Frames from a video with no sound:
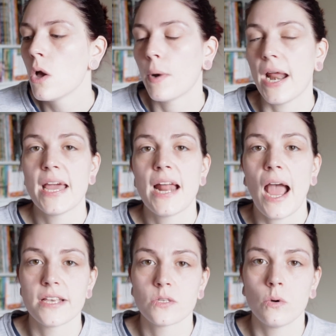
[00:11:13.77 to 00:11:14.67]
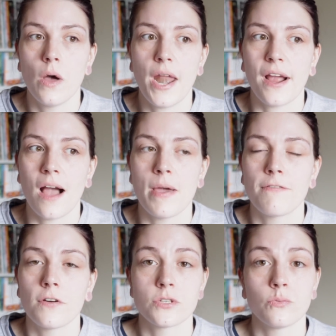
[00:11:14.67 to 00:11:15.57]
When I hit high school and I got my
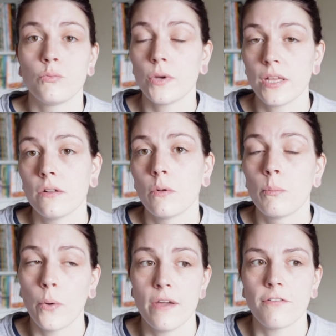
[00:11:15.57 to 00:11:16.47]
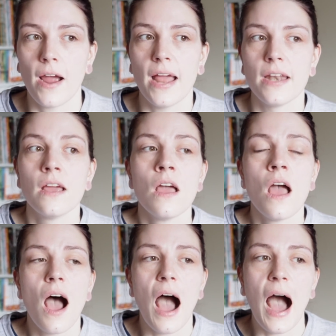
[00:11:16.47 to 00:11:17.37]
first real boyfriend,
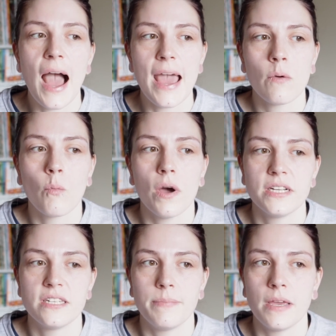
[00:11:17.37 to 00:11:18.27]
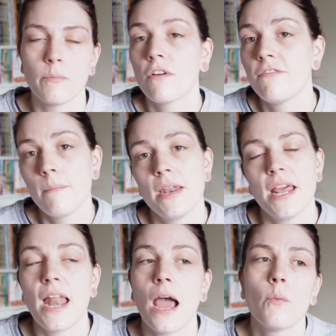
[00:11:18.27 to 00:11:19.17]
I wanted to be more
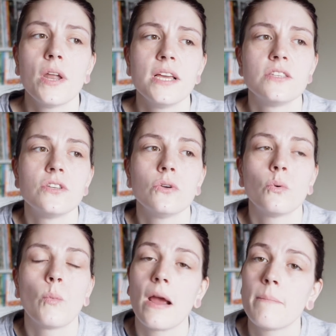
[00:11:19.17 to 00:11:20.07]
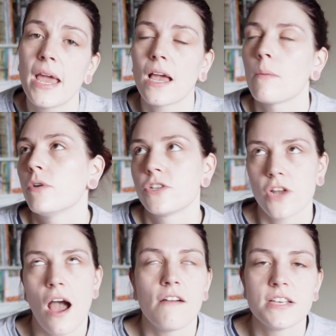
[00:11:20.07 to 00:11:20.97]
feminine. I wanted to wear makeup, which
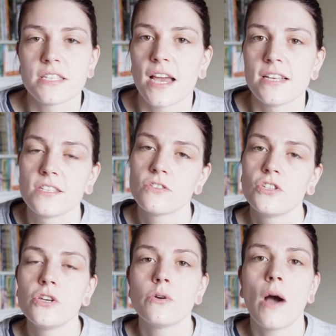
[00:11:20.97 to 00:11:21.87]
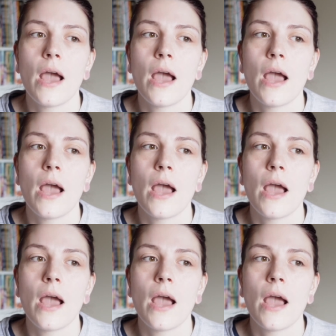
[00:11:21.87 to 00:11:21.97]
obviously I still do.